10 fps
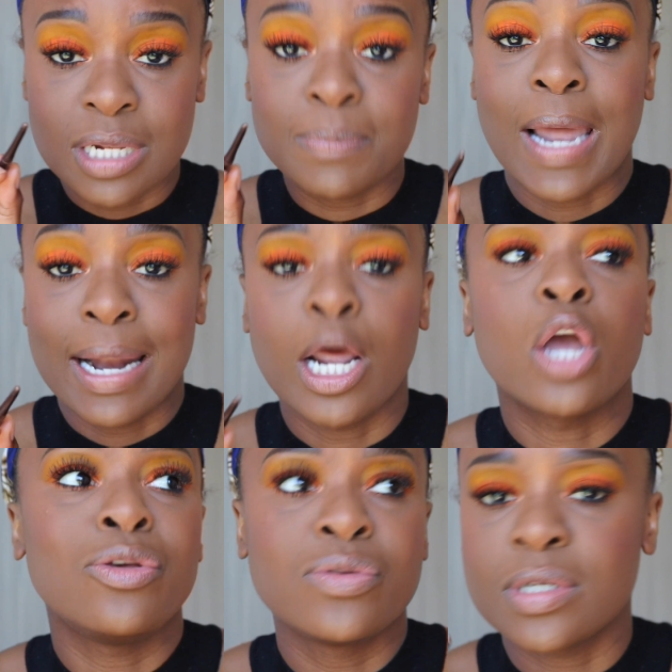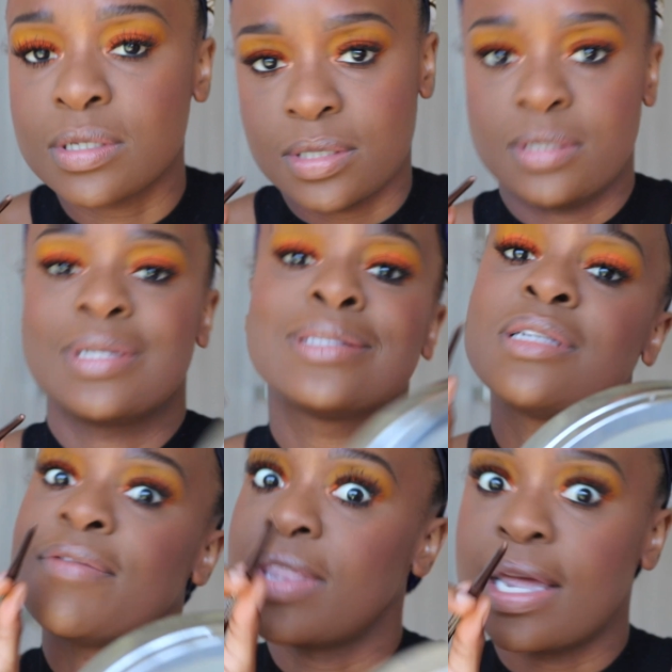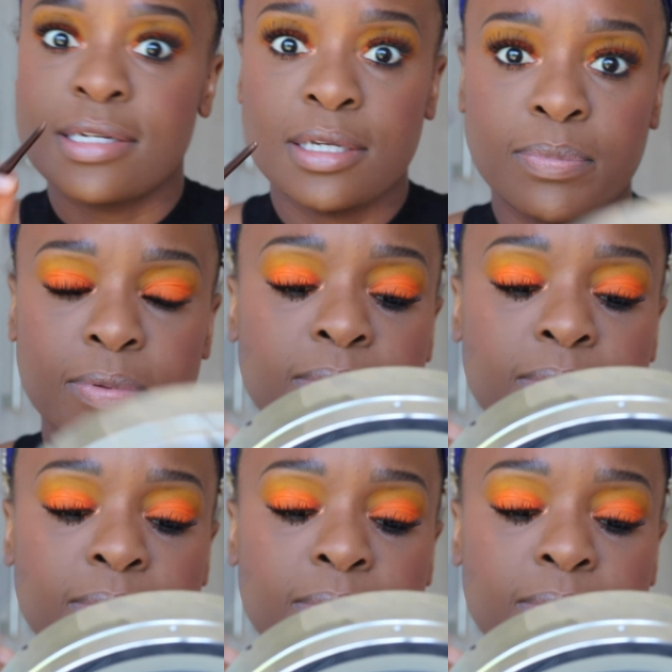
lip liner. Use it. It's never that deep.